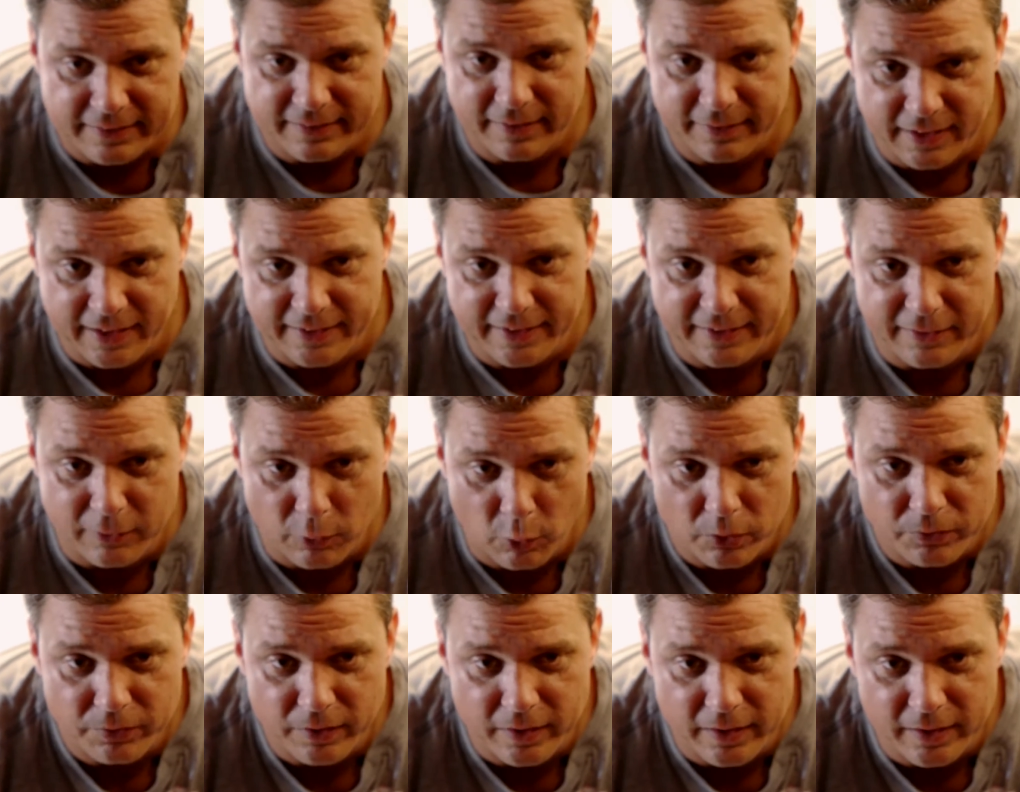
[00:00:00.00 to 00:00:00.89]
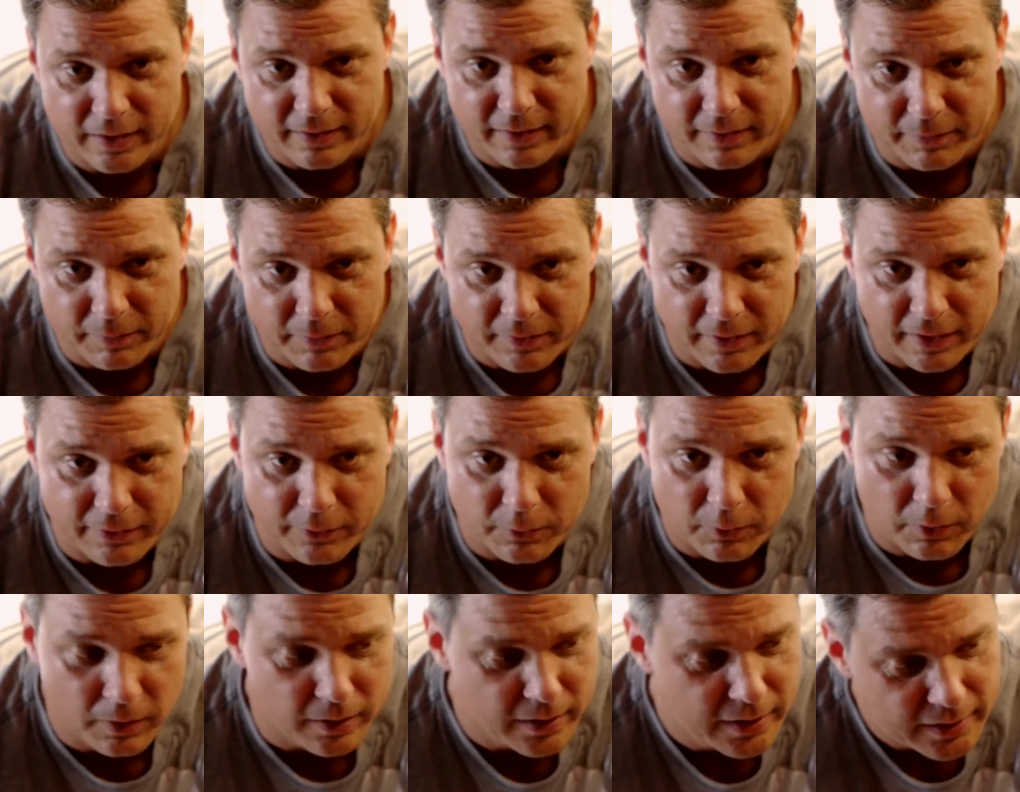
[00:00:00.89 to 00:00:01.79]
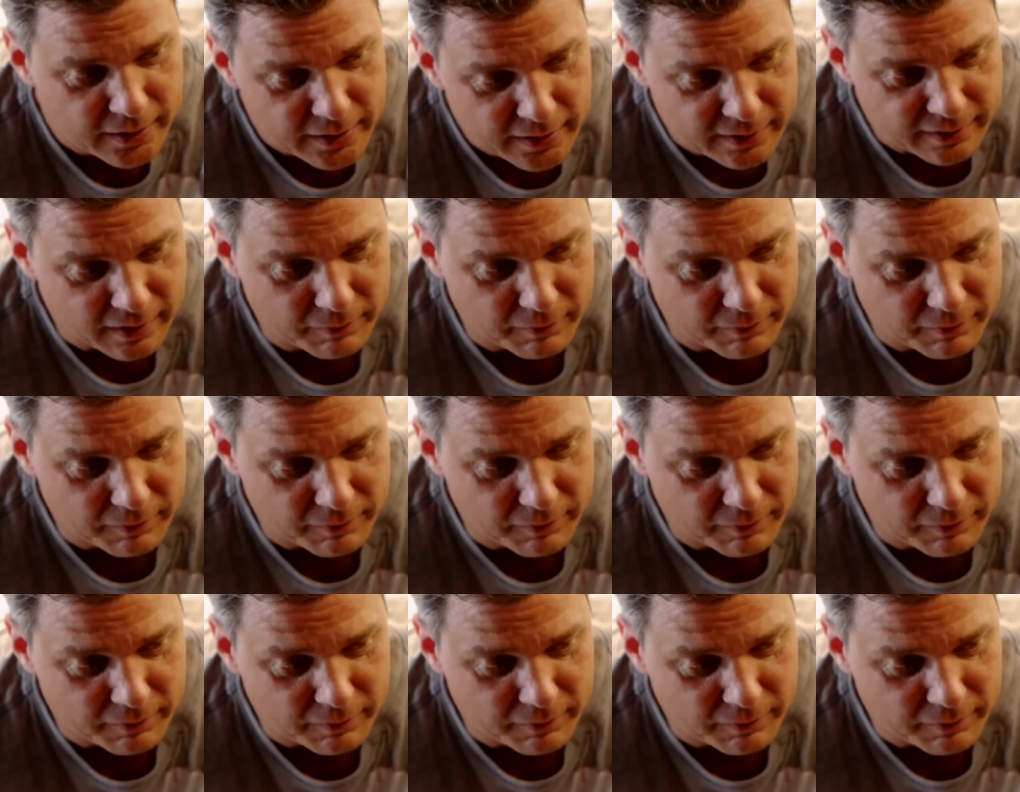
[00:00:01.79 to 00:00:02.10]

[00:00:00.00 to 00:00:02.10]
Okay, but normally this isn't necessary.